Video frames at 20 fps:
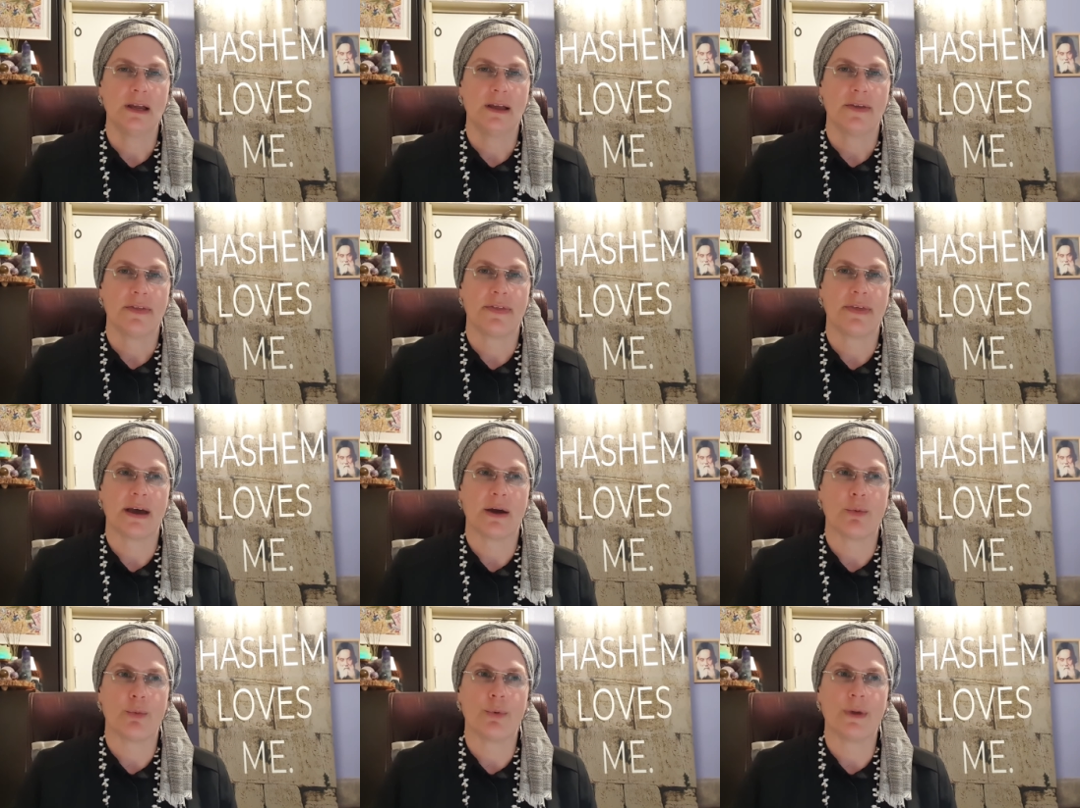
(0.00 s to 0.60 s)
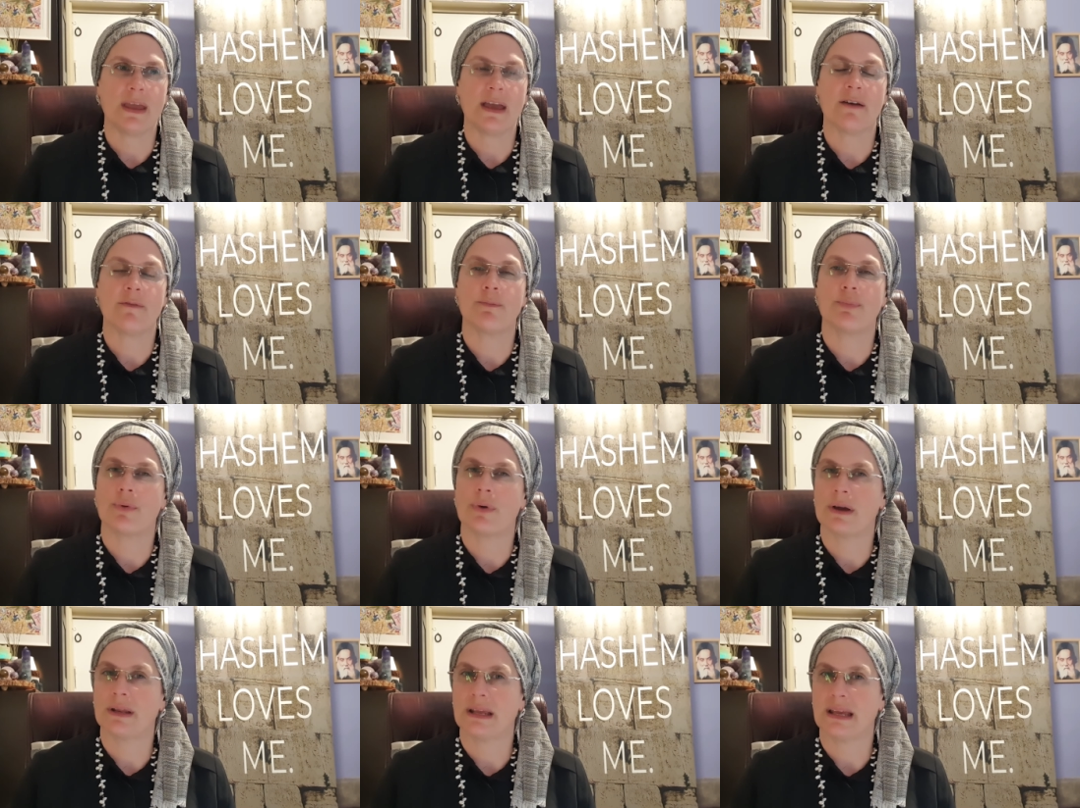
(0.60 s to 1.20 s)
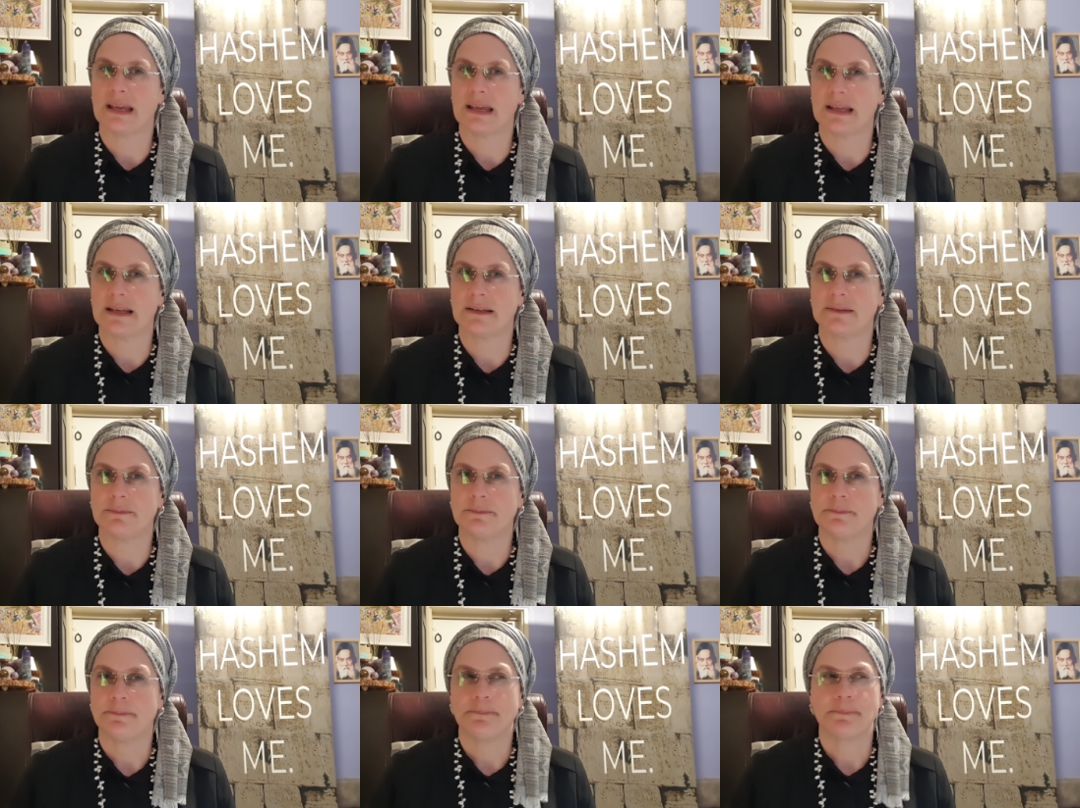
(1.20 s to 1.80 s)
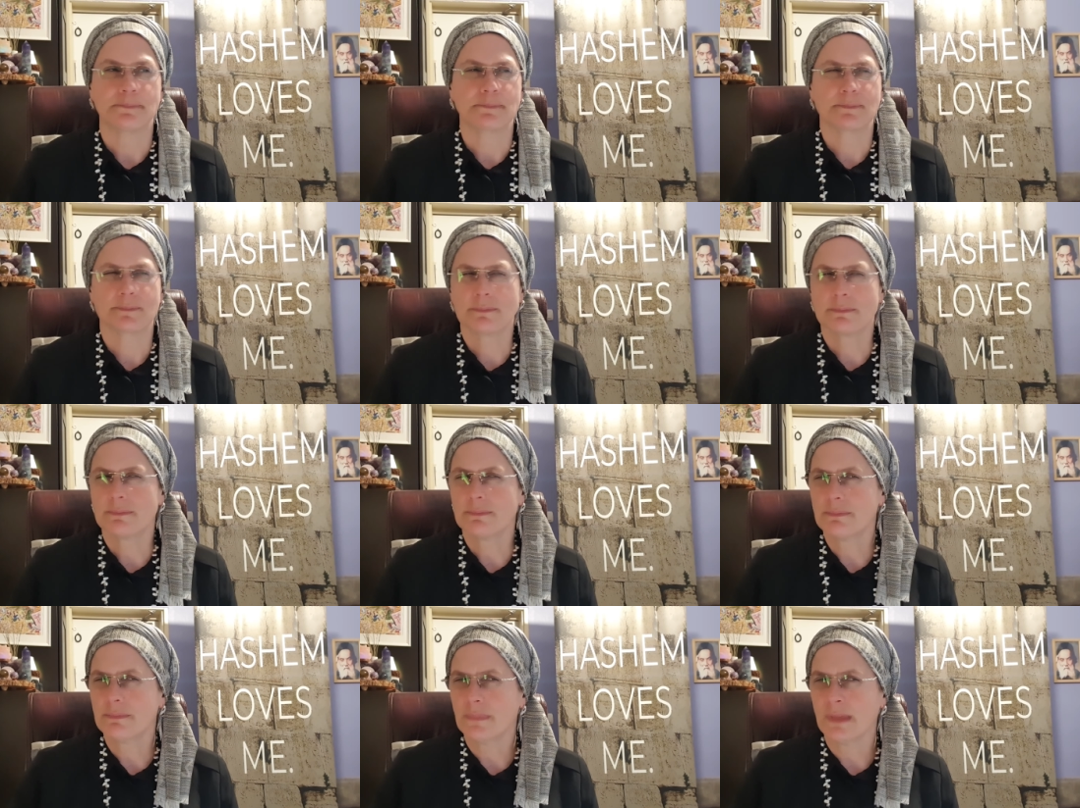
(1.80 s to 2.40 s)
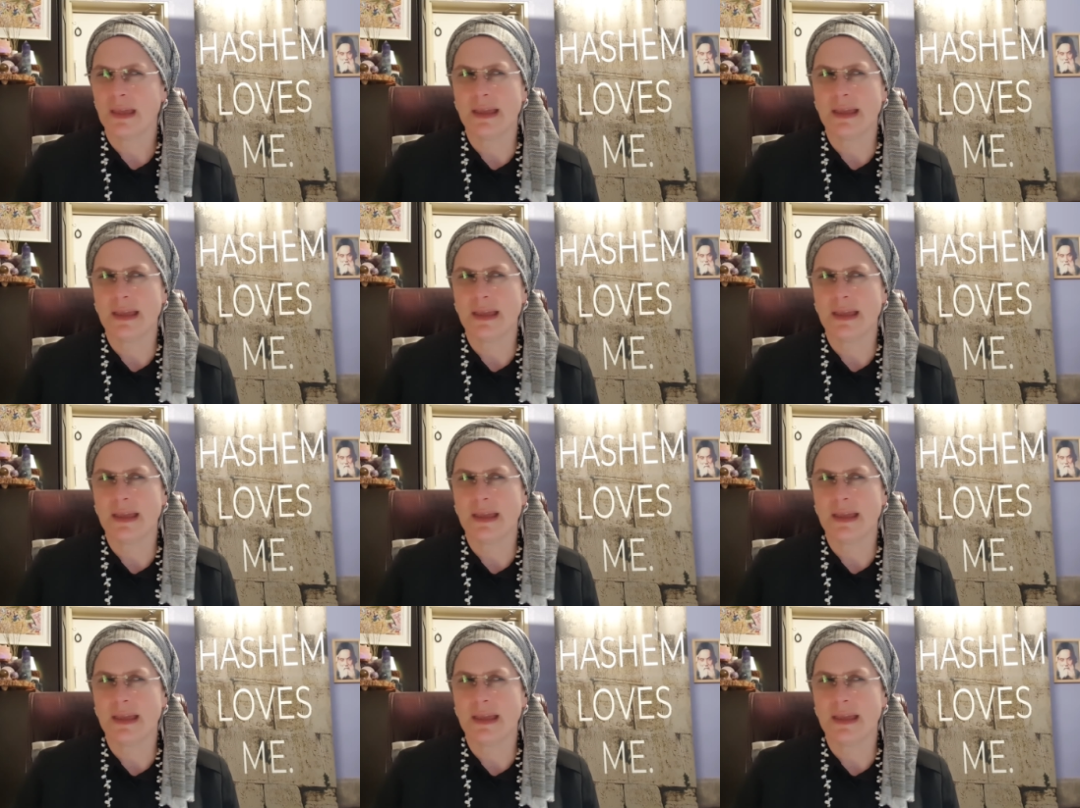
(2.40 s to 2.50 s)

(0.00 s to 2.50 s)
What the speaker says: that we have brought in,